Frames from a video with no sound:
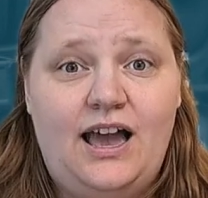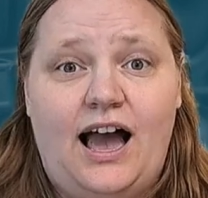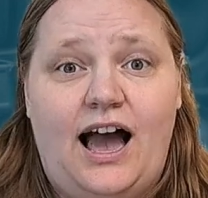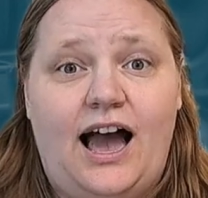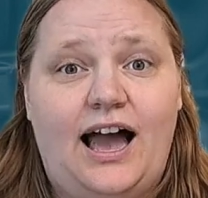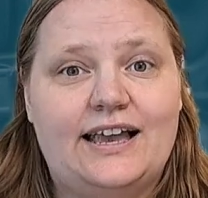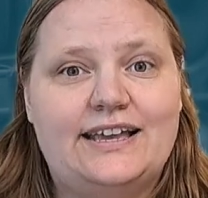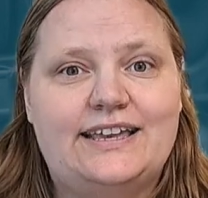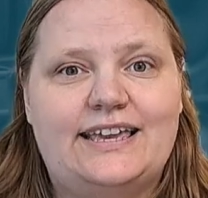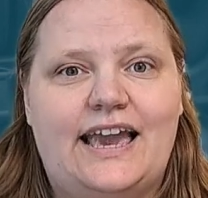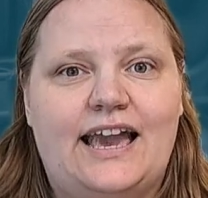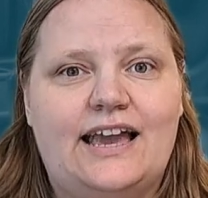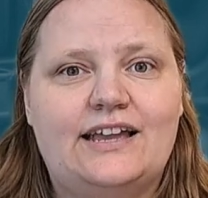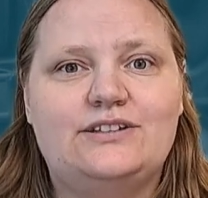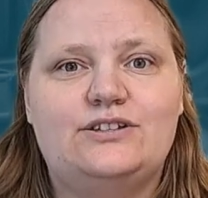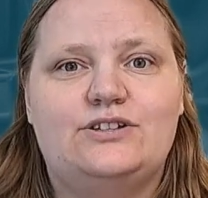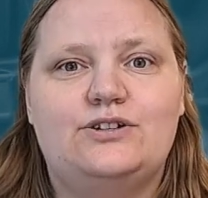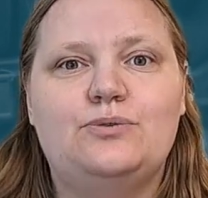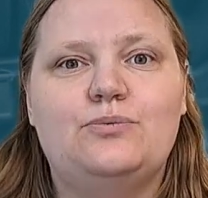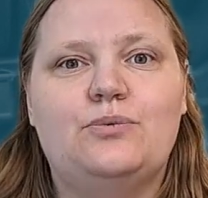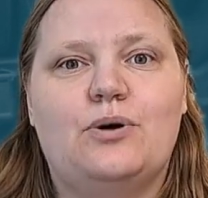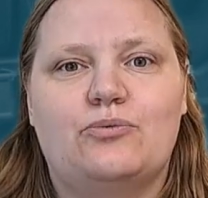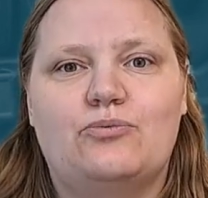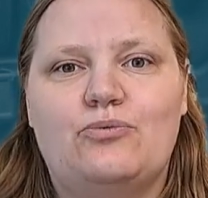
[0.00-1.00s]
I can't
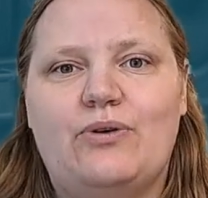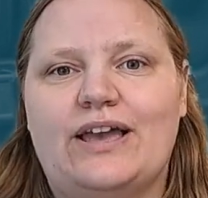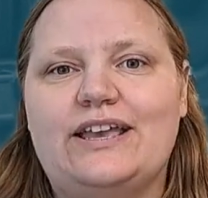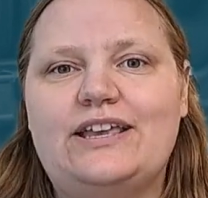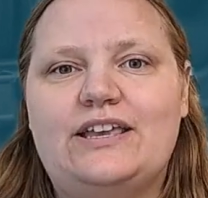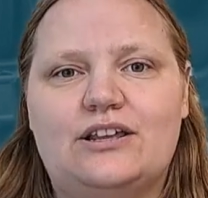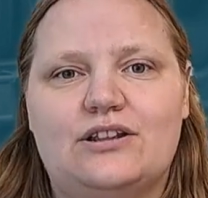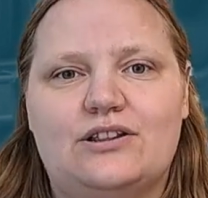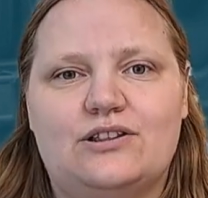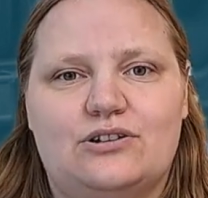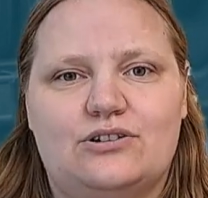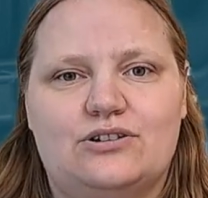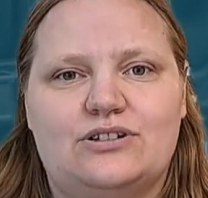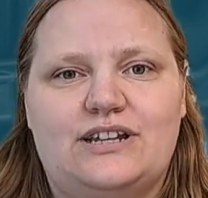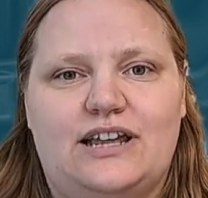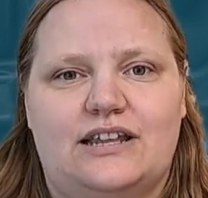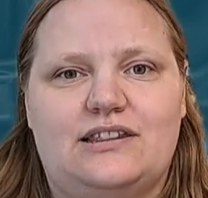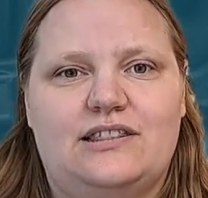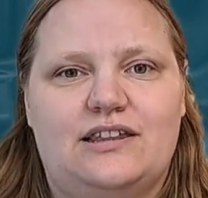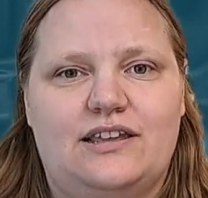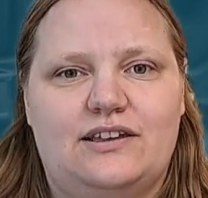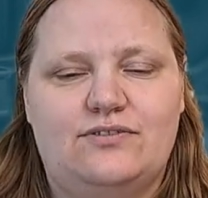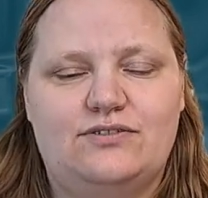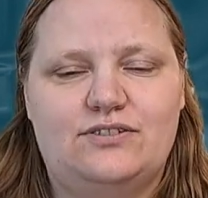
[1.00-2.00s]
do a regular
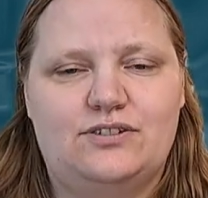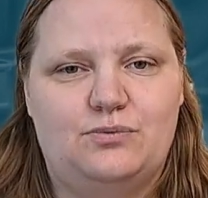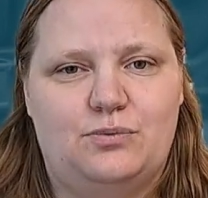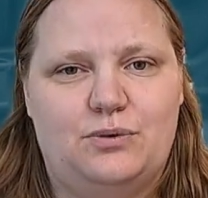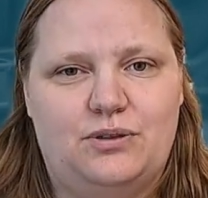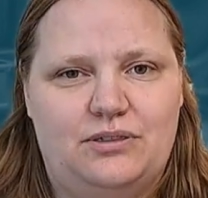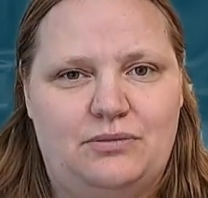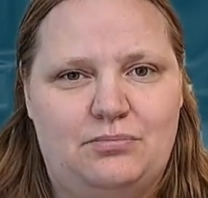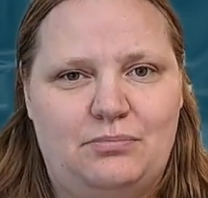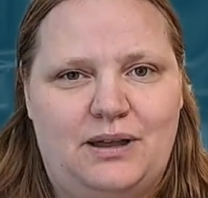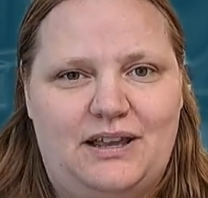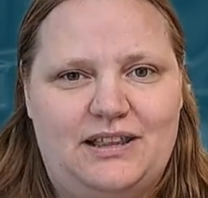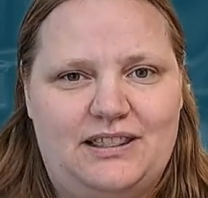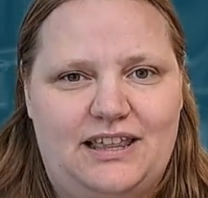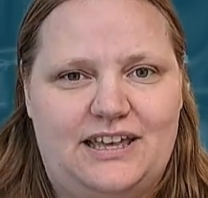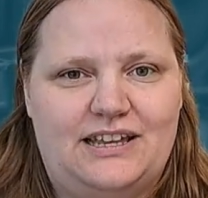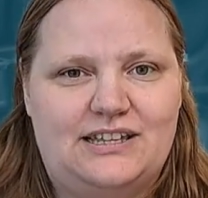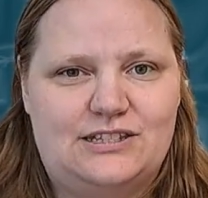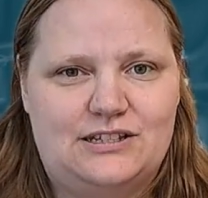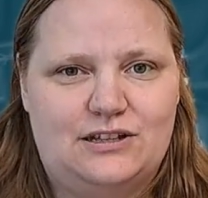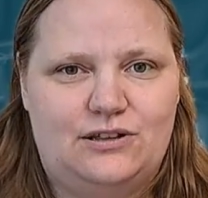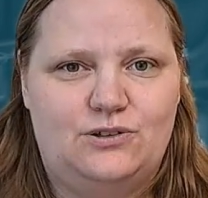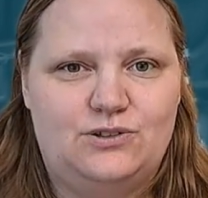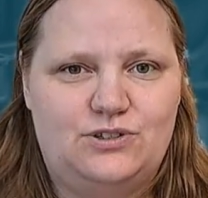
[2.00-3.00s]
deadlift with my
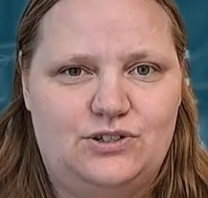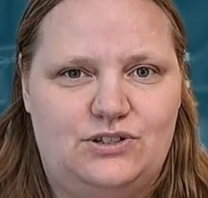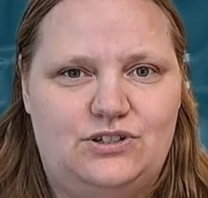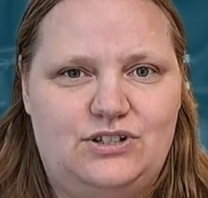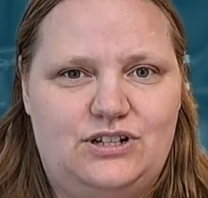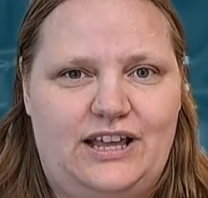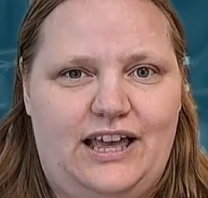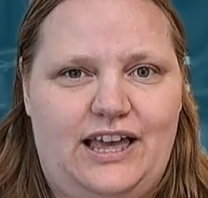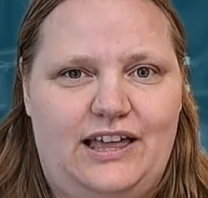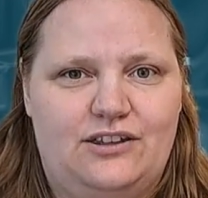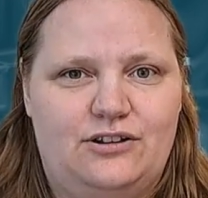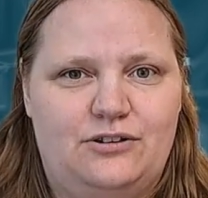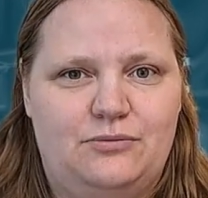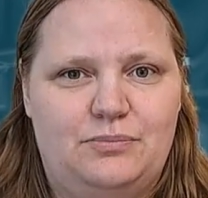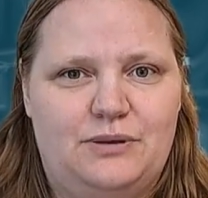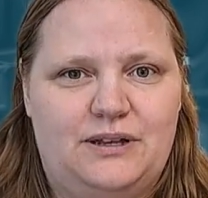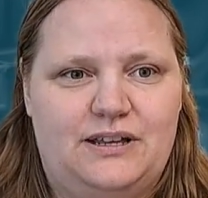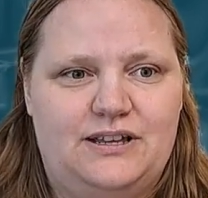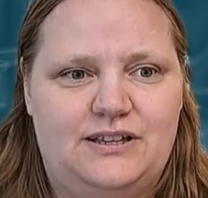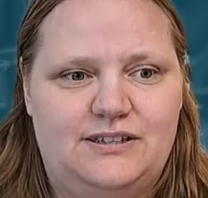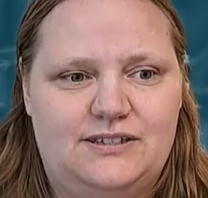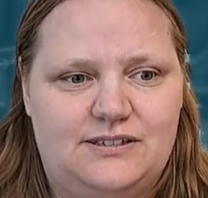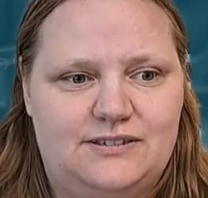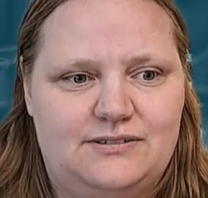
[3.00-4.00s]
legs closer together
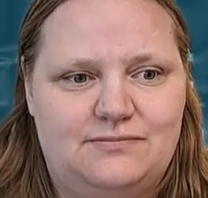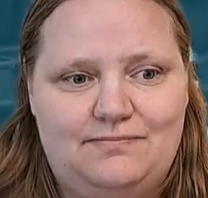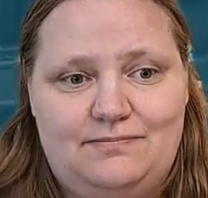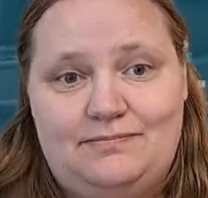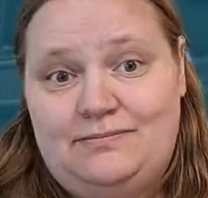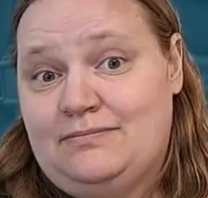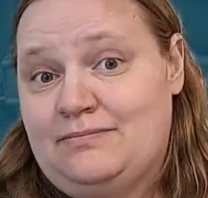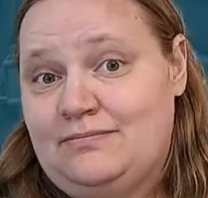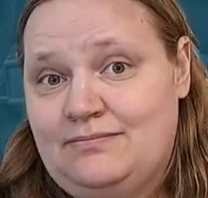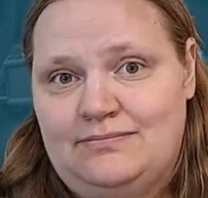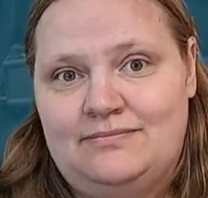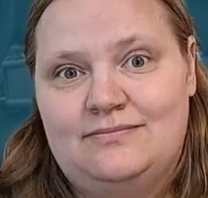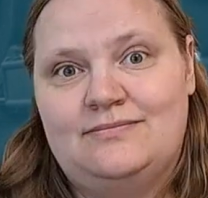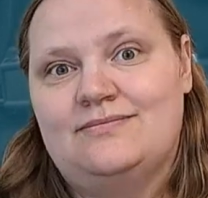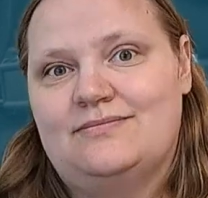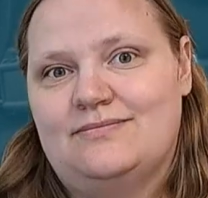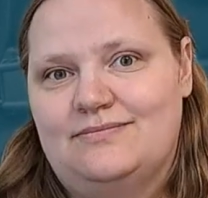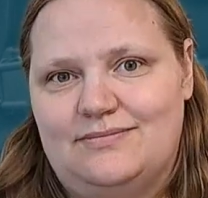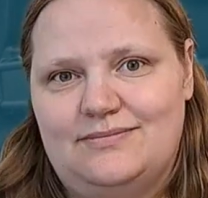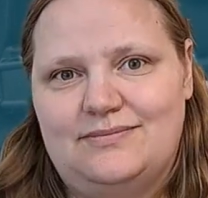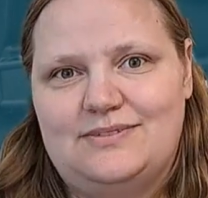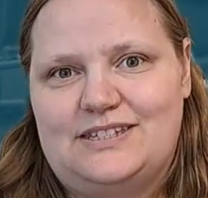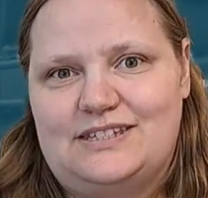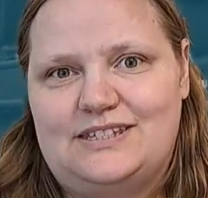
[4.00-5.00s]
because
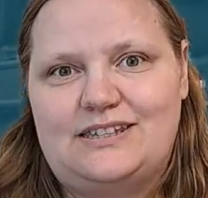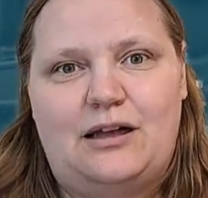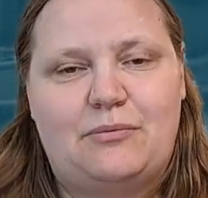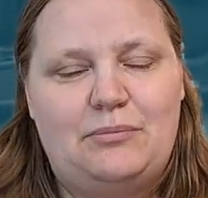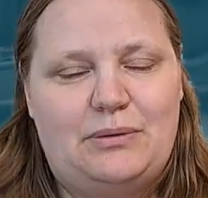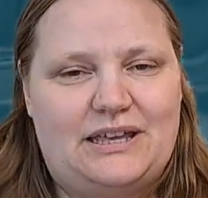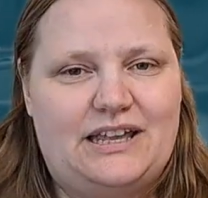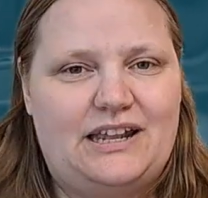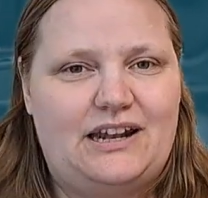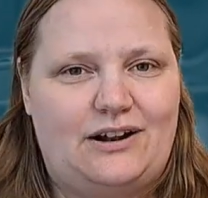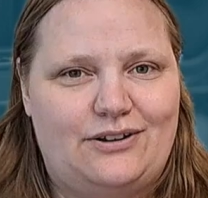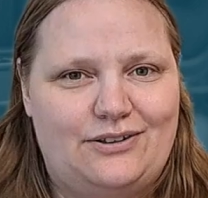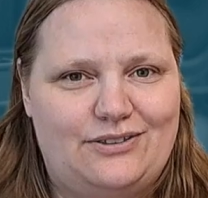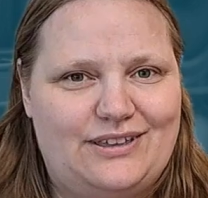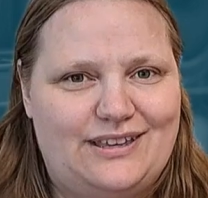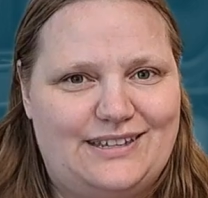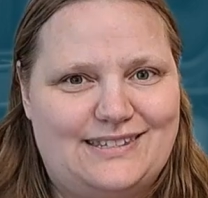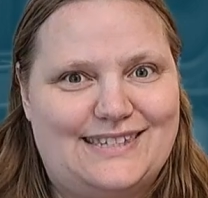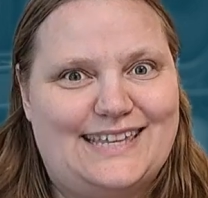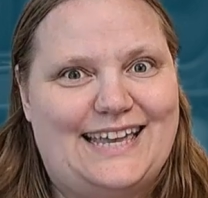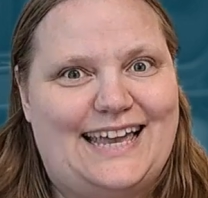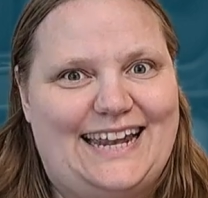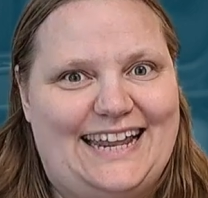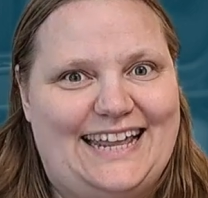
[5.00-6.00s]
stomach and other
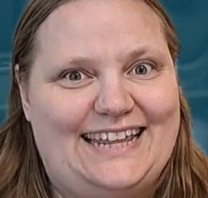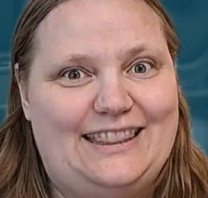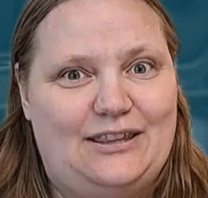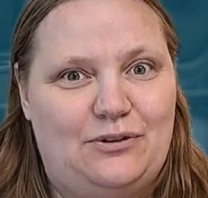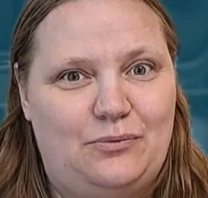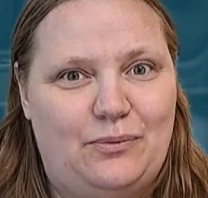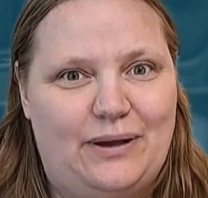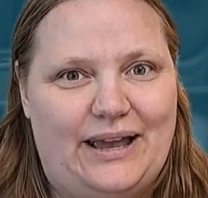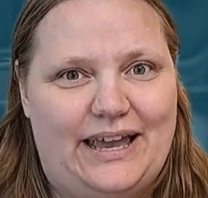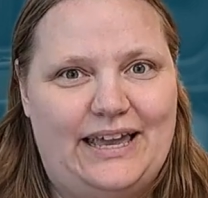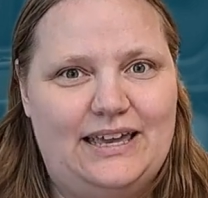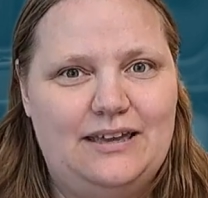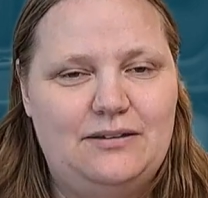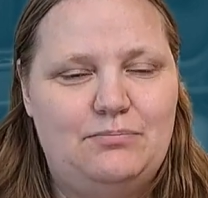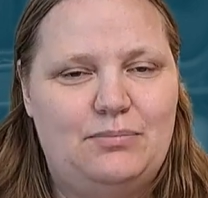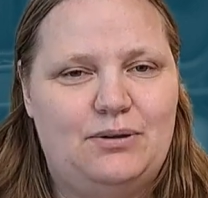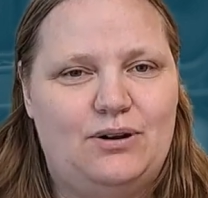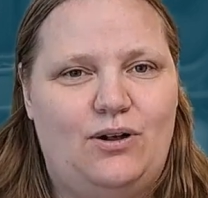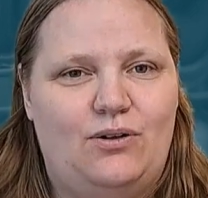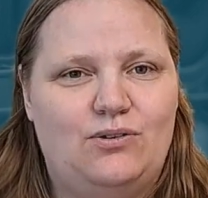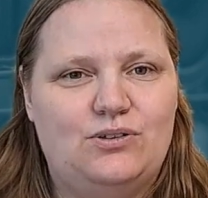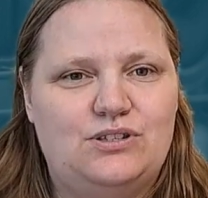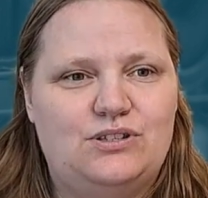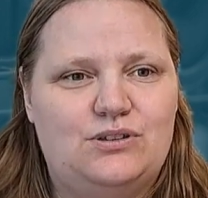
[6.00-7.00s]
things get in the way,
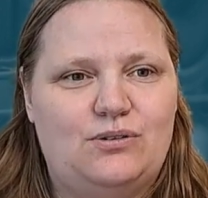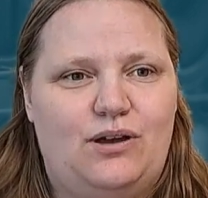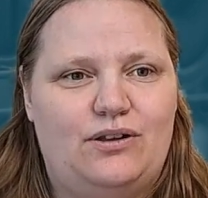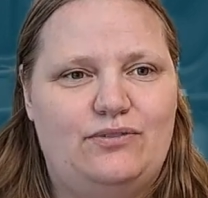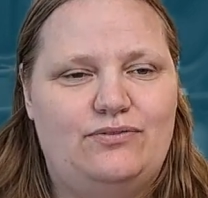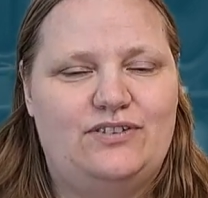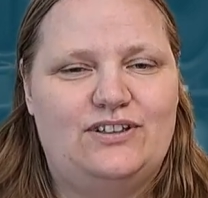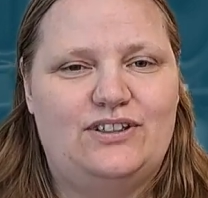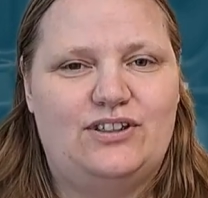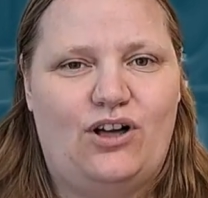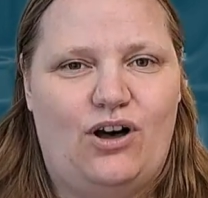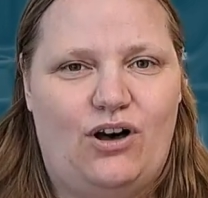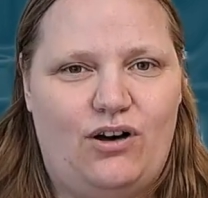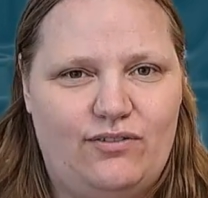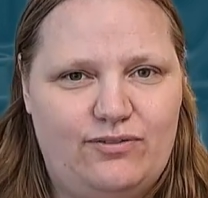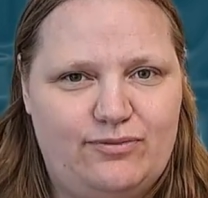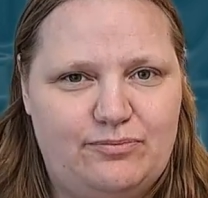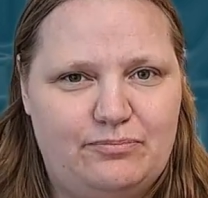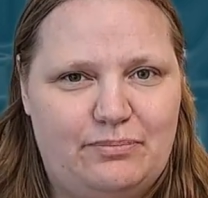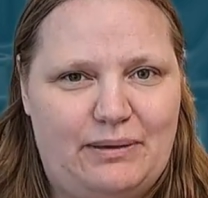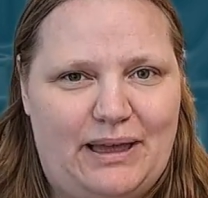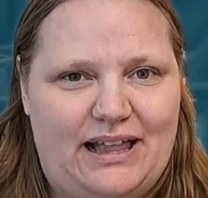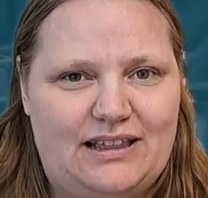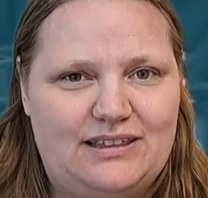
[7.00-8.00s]
but also I feel off
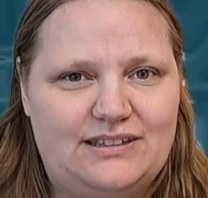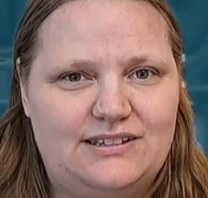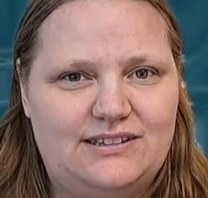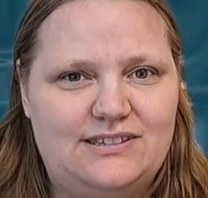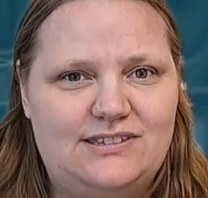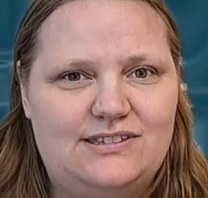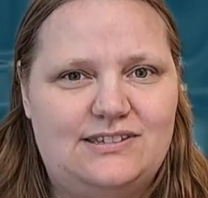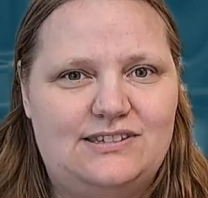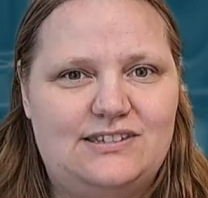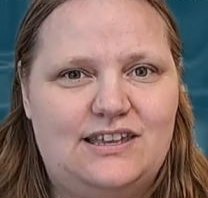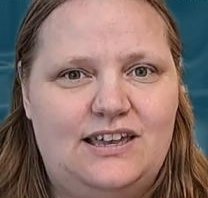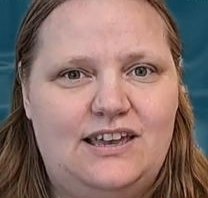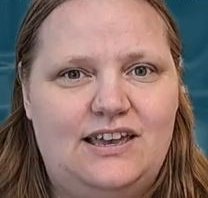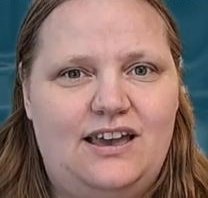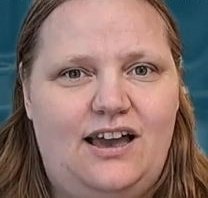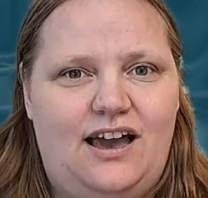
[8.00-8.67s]
balance.